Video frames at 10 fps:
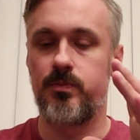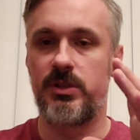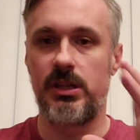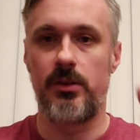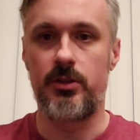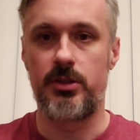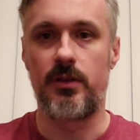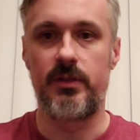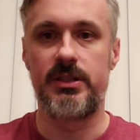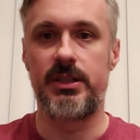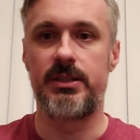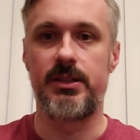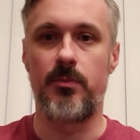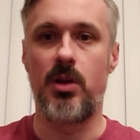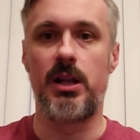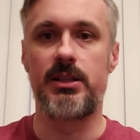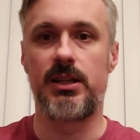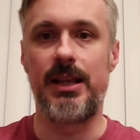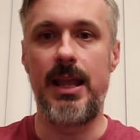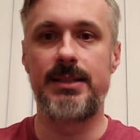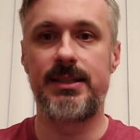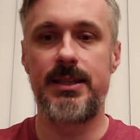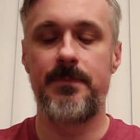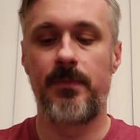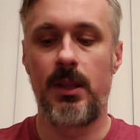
sell their services and their products on Etsy,